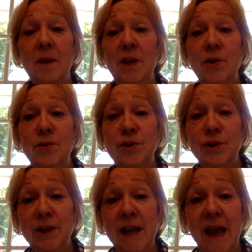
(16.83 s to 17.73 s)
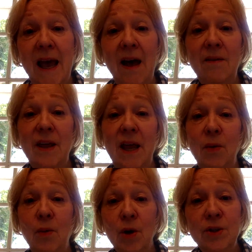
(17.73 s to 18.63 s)
You should have a
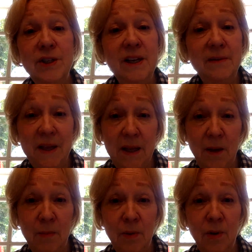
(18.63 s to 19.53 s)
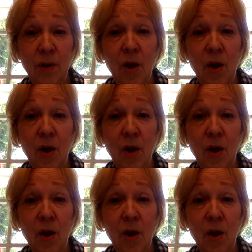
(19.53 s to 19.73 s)
worksheet available